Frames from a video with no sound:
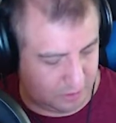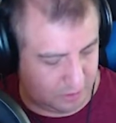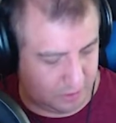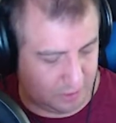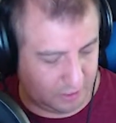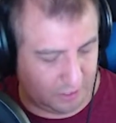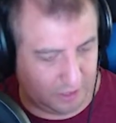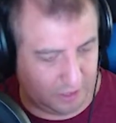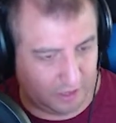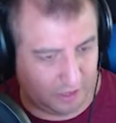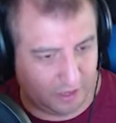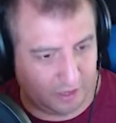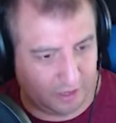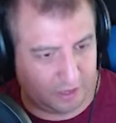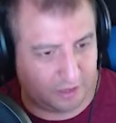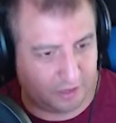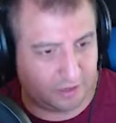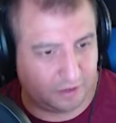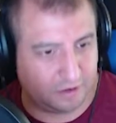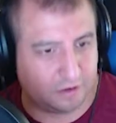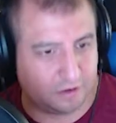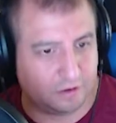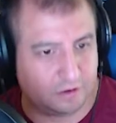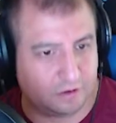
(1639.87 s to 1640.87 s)

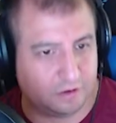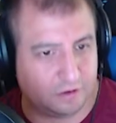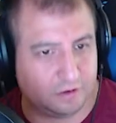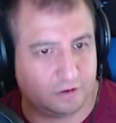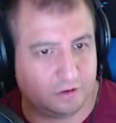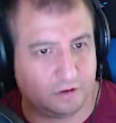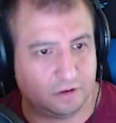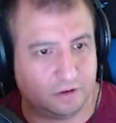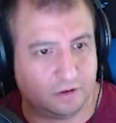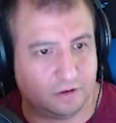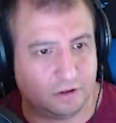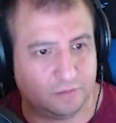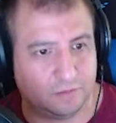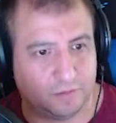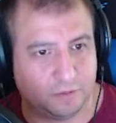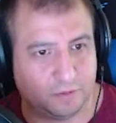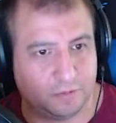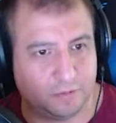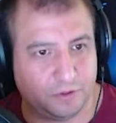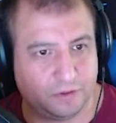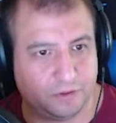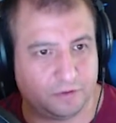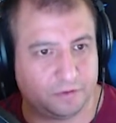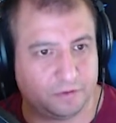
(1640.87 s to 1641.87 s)
And I'm going to
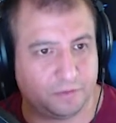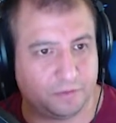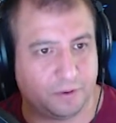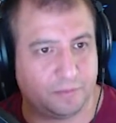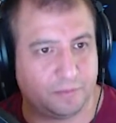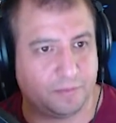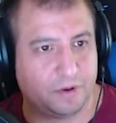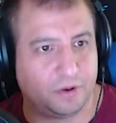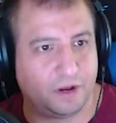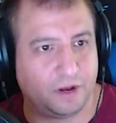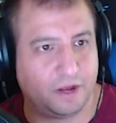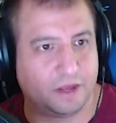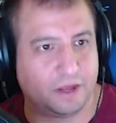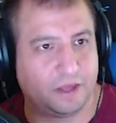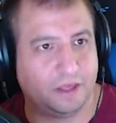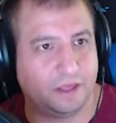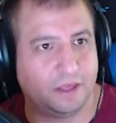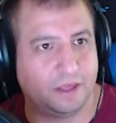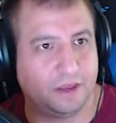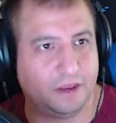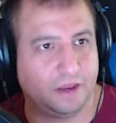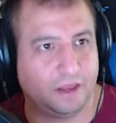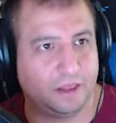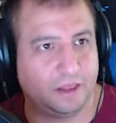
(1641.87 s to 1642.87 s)
put this in my
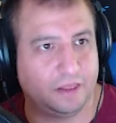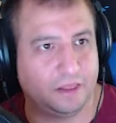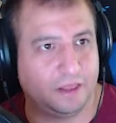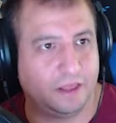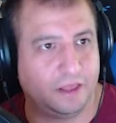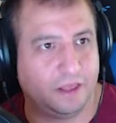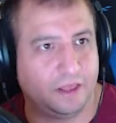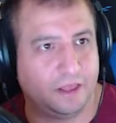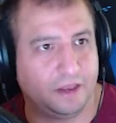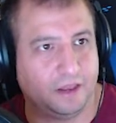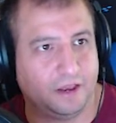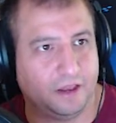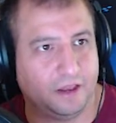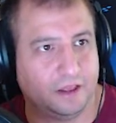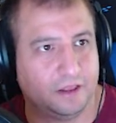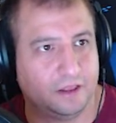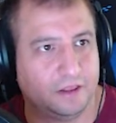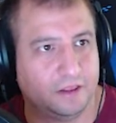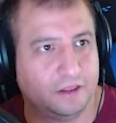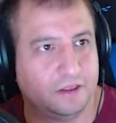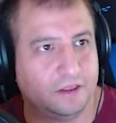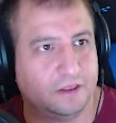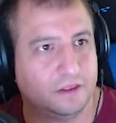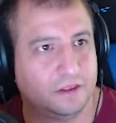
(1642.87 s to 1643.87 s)
pocket, and then
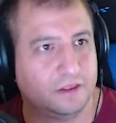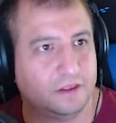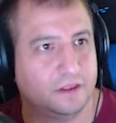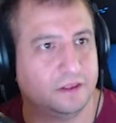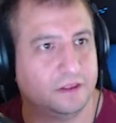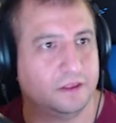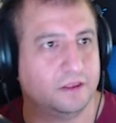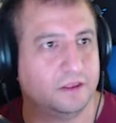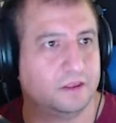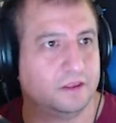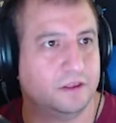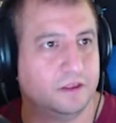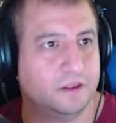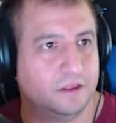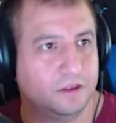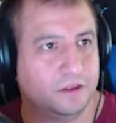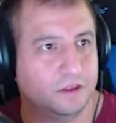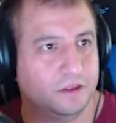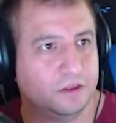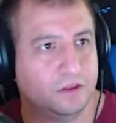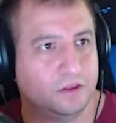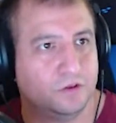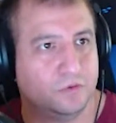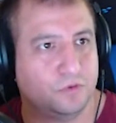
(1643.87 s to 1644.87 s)

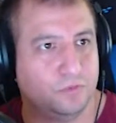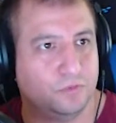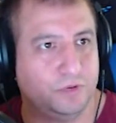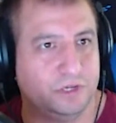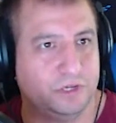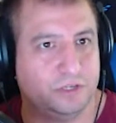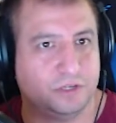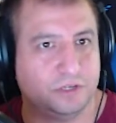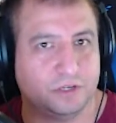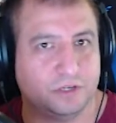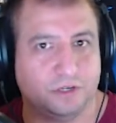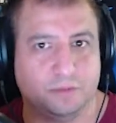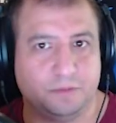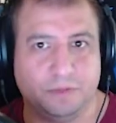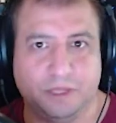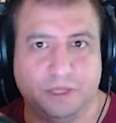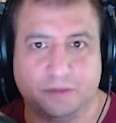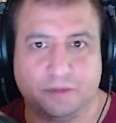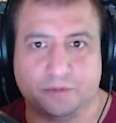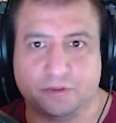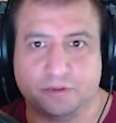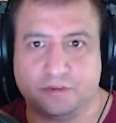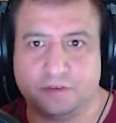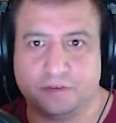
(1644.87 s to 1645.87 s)
we should be
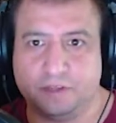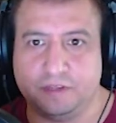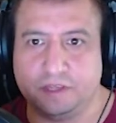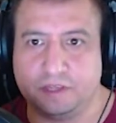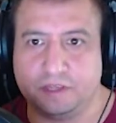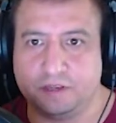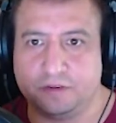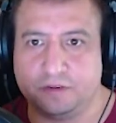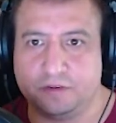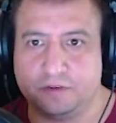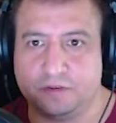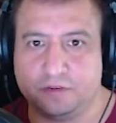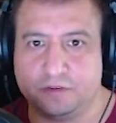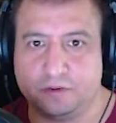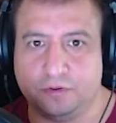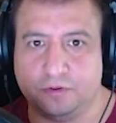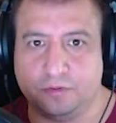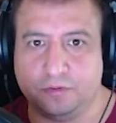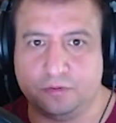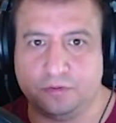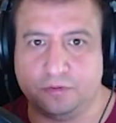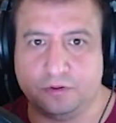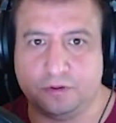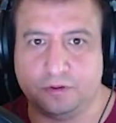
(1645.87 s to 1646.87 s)
able to see it
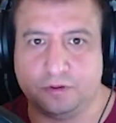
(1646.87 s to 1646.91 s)
soon.